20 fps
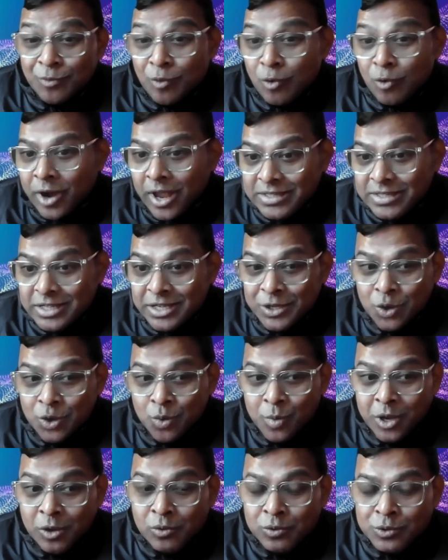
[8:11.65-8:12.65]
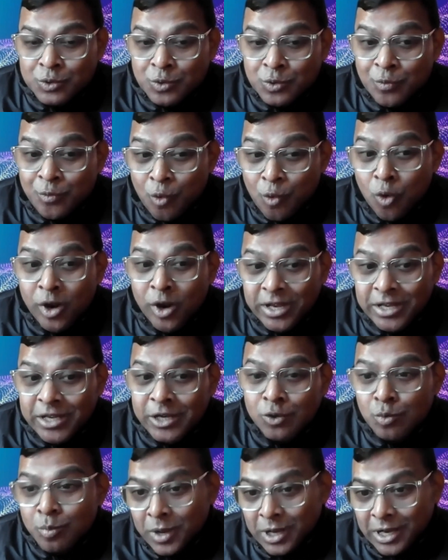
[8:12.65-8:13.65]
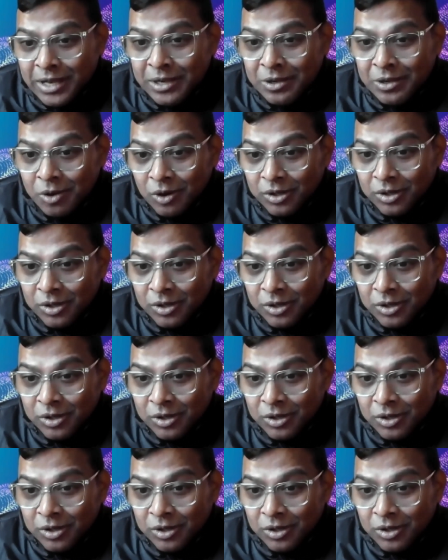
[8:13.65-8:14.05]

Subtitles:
forecasted to be close to $482 billion.